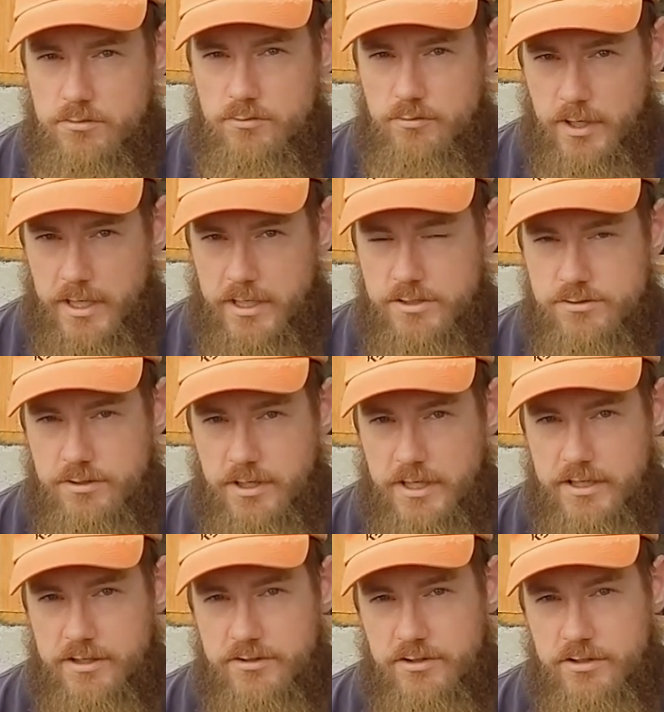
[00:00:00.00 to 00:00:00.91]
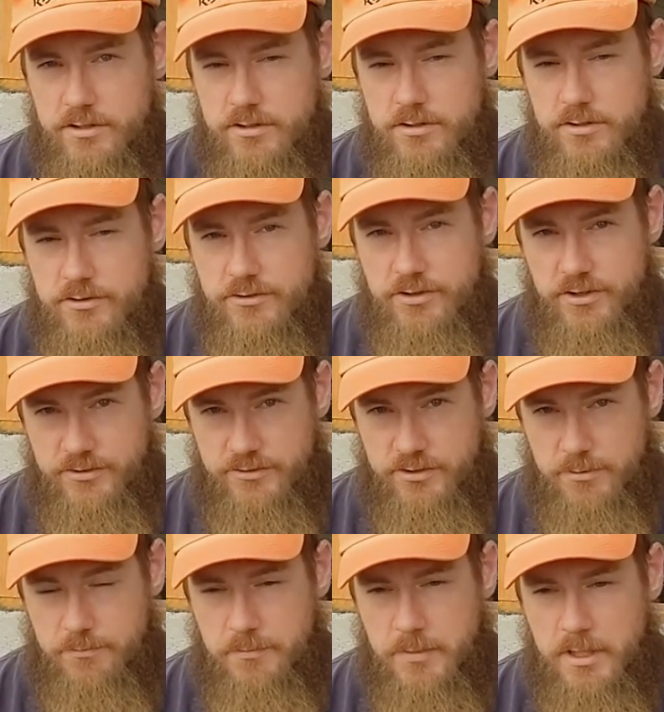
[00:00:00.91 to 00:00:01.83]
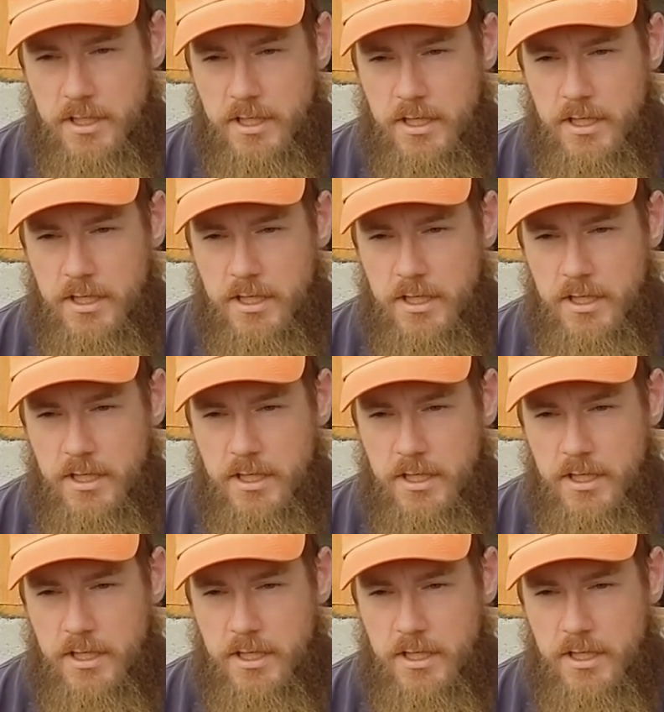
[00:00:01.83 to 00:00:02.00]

rain drain system